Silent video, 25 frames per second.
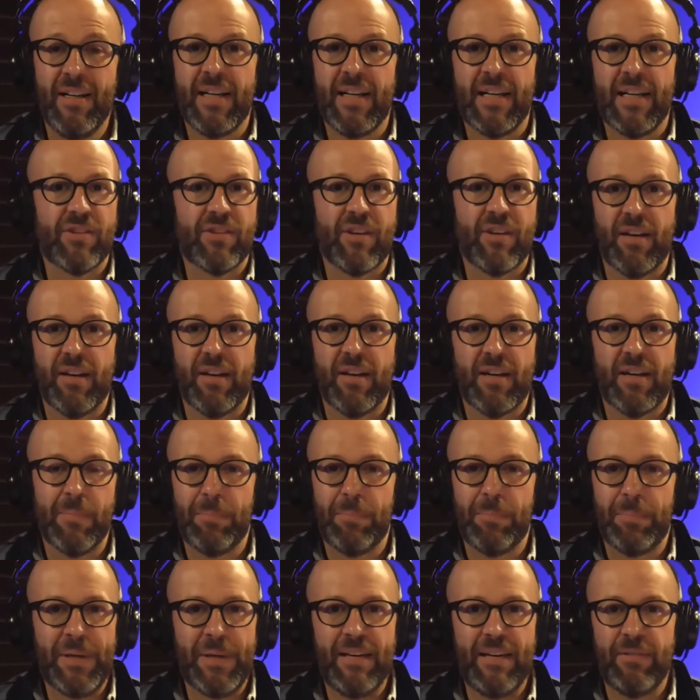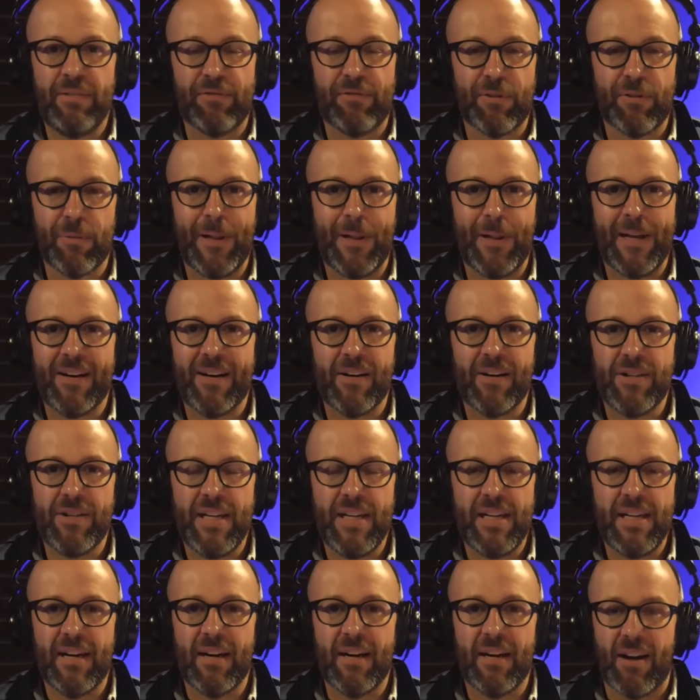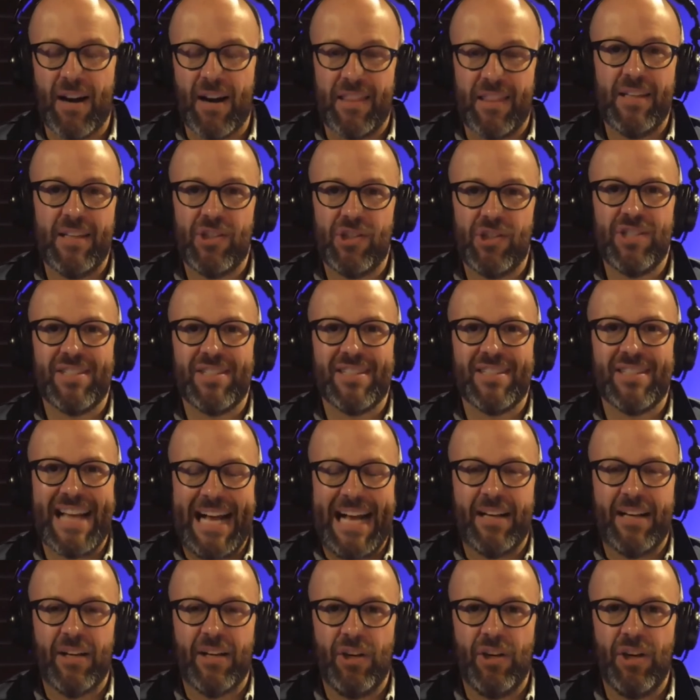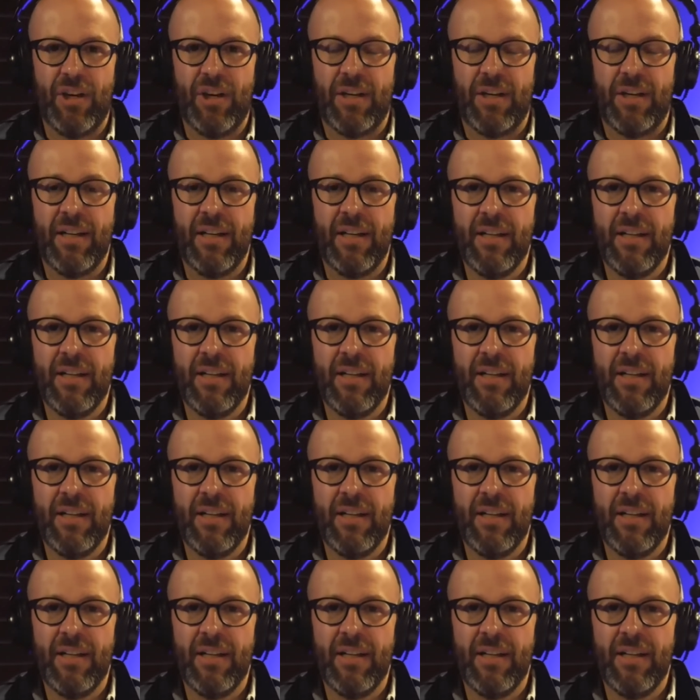is going to compete for Player of the Year. I think she's that good.